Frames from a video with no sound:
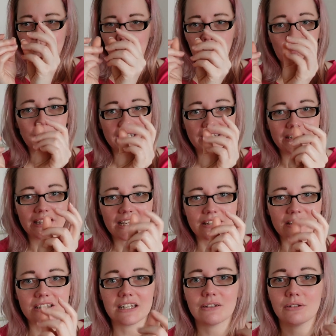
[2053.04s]
combining the
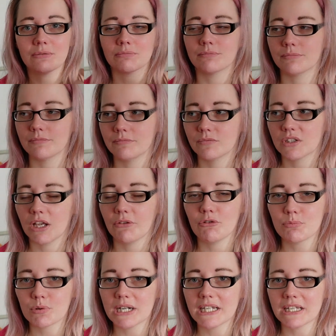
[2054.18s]
ends. Like if you
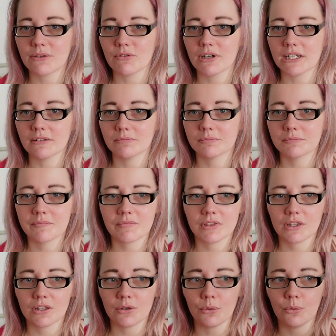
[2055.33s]
break a thread,
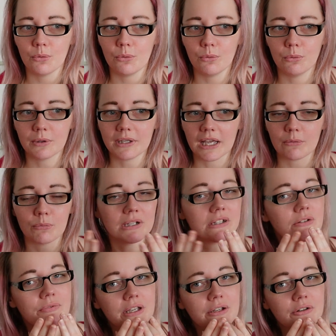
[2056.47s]
you can wet
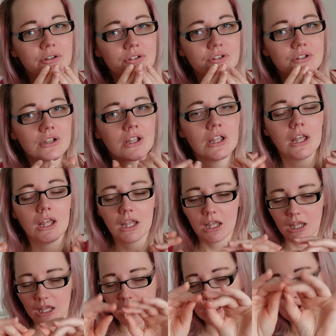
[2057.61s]
your fingers
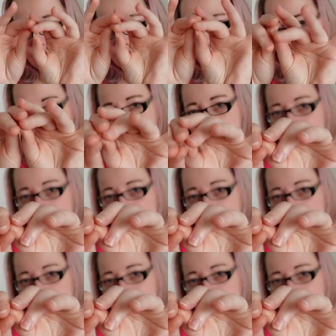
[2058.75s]
and just